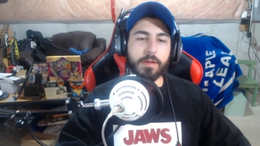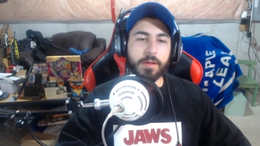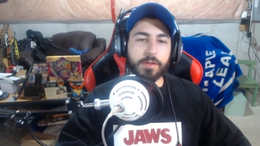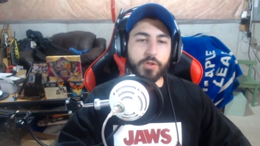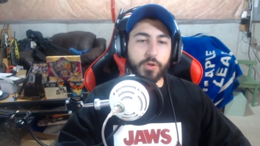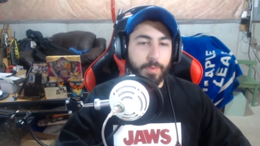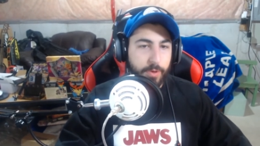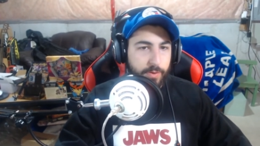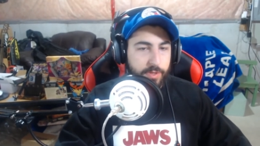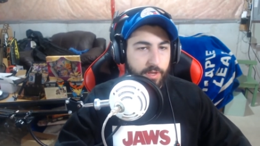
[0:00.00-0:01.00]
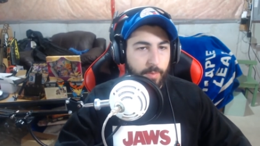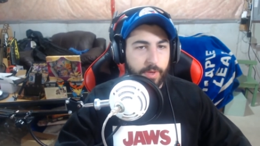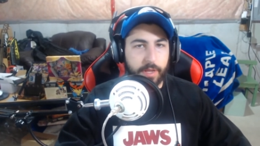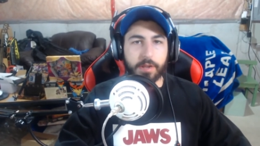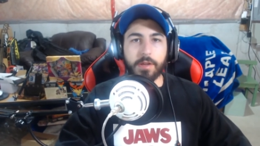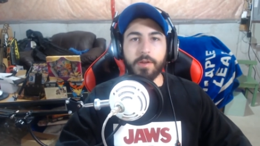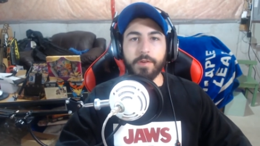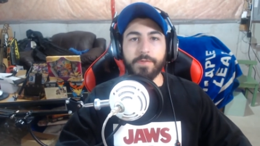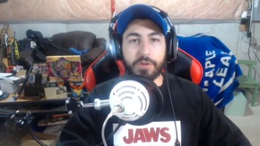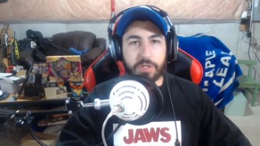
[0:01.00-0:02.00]
tribute summon,
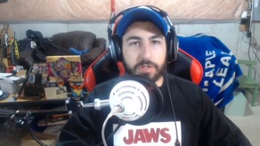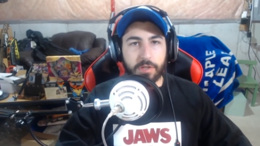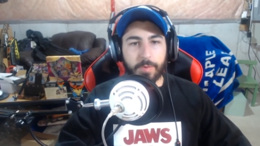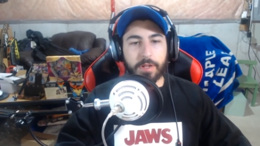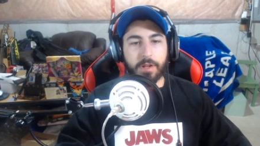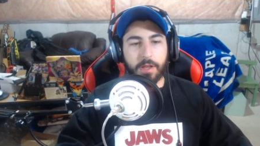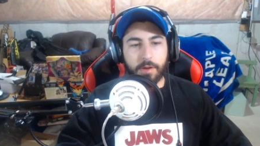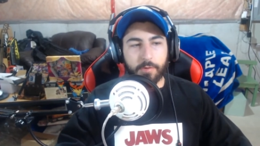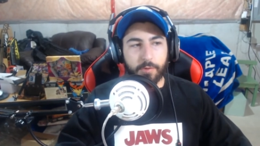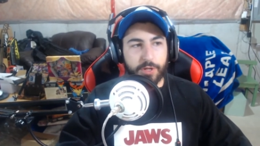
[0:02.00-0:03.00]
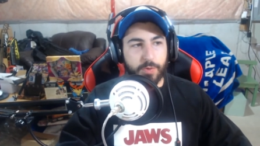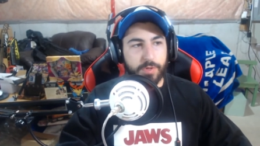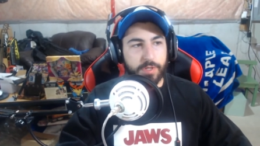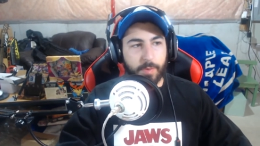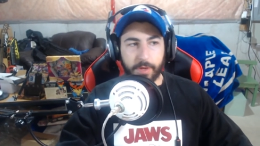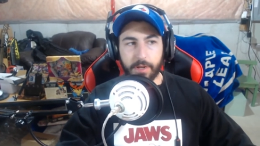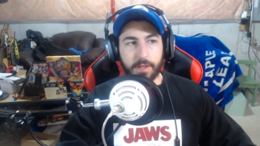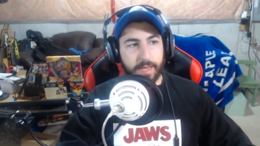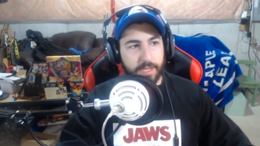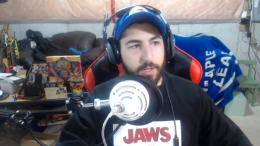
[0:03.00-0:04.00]
fusion summon, ritual summon.
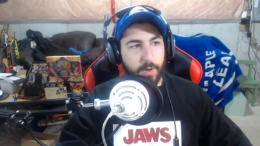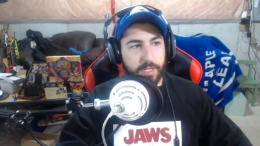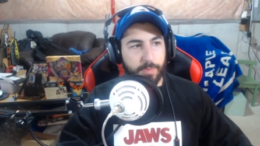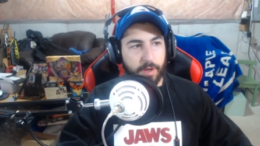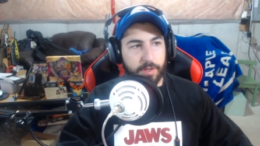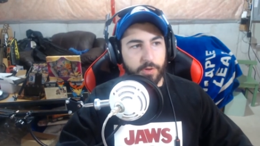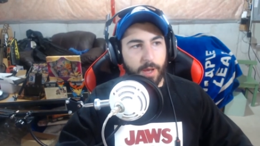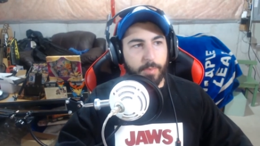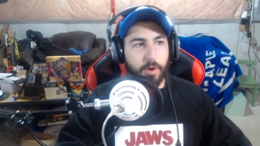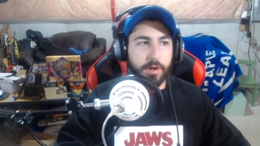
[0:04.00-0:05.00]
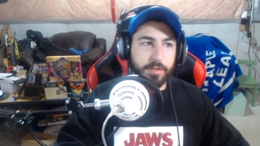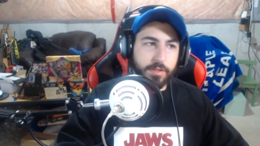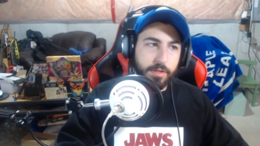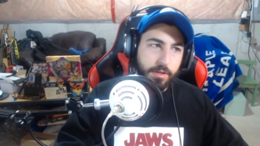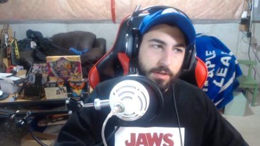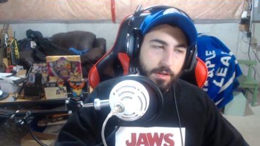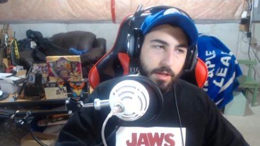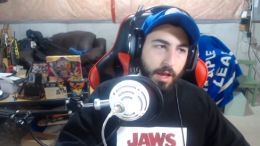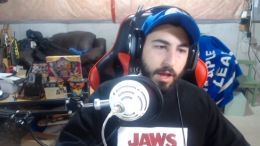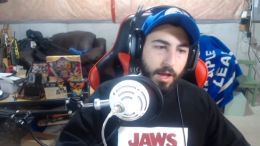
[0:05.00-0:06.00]
Yes, you had spell and trap cards.
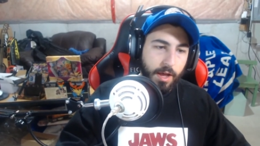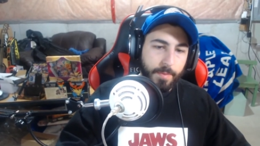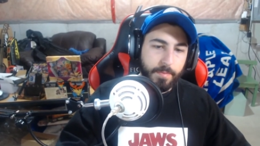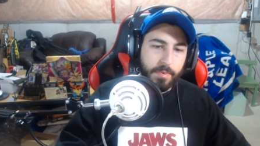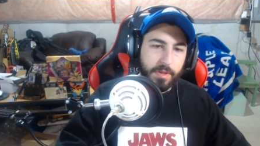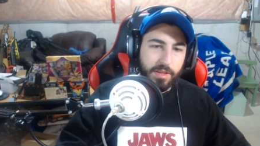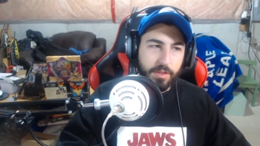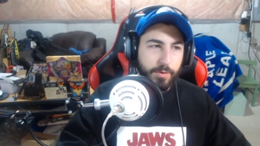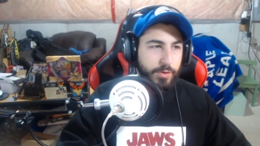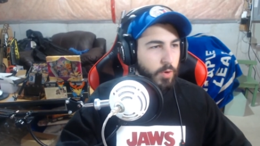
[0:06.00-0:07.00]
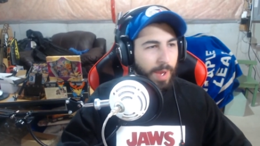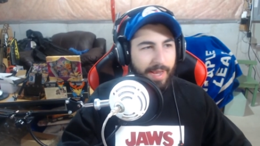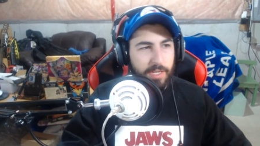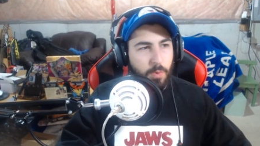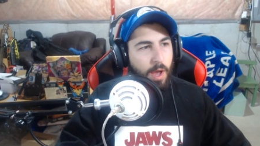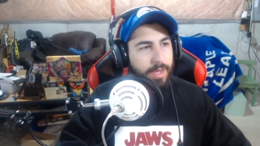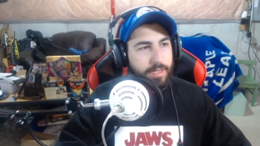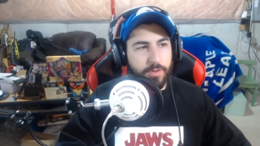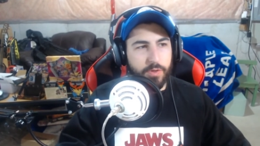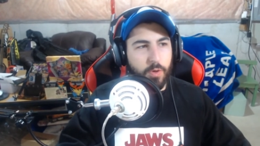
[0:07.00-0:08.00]
There was no XYs,
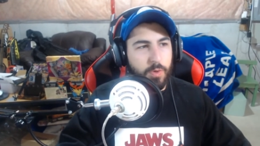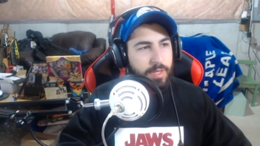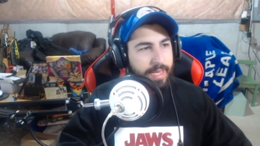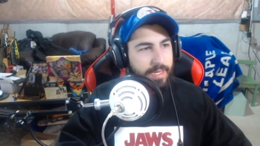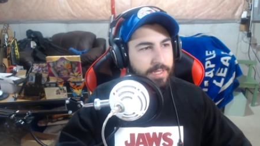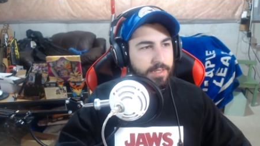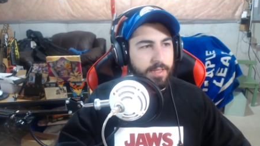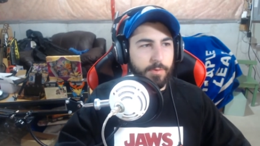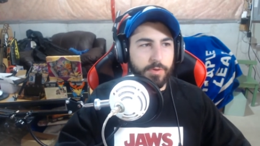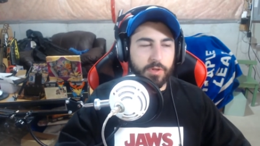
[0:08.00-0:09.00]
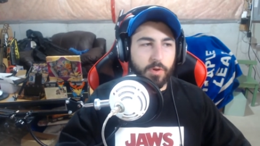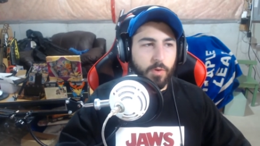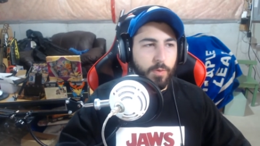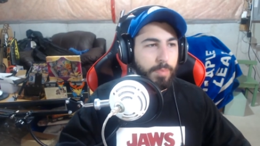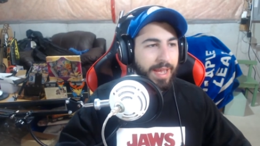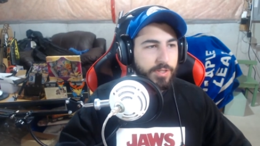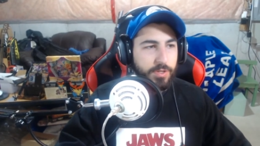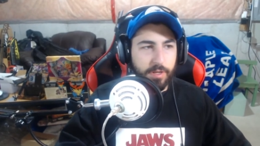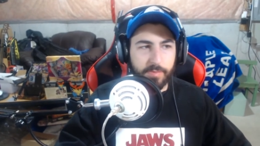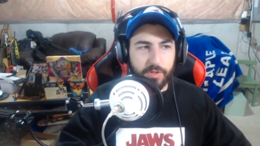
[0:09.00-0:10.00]
there was no links, there was no
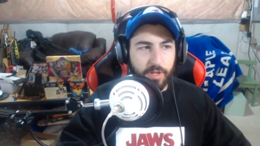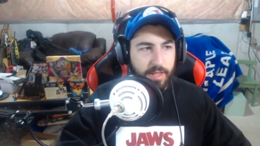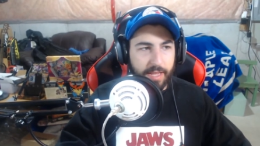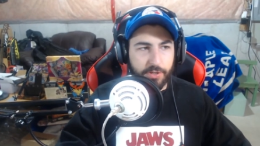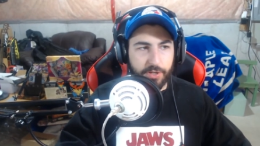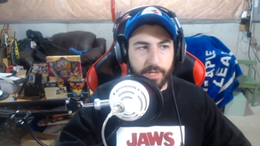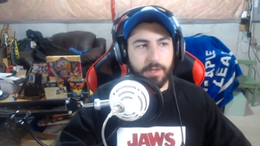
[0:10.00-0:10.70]
pendulums, none of that shit.